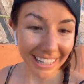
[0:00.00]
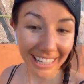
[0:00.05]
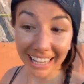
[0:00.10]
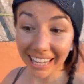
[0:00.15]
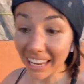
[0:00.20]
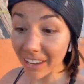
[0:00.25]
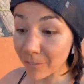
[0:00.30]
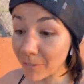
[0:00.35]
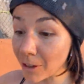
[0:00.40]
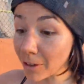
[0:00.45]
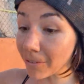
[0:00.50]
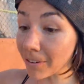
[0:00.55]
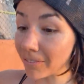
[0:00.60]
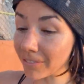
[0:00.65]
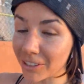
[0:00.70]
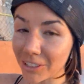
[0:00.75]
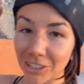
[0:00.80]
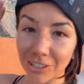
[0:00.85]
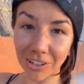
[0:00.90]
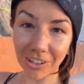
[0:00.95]
like, if you've
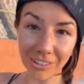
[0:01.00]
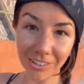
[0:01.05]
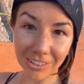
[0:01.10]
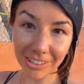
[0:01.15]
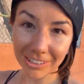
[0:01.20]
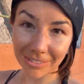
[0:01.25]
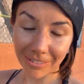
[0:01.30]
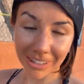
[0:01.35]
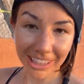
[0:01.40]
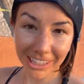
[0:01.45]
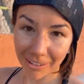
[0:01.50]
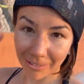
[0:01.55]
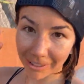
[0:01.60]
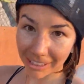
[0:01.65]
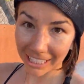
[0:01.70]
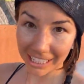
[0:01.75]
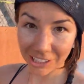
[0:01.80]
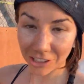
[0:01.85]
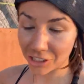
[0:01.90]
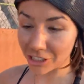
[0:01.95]
ever struggled with your
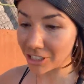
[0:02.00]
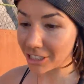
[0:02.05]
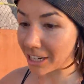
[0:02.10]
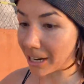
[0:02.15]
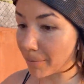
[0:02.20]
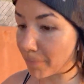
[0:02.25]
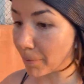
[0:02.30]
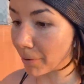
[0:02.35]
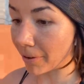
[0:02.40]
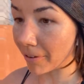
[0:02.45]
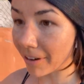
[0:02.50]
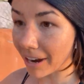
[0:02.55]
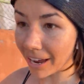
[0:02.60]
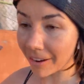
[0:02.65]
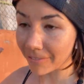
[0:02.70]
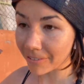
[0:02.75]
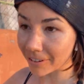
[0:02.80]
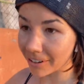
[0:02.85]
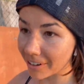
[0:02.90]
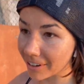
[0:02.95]
relationship or
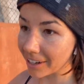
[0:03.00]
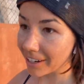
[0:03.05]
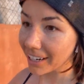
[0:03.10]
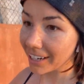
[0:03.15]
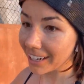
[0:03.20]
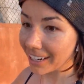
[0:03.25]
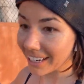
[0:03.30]
ever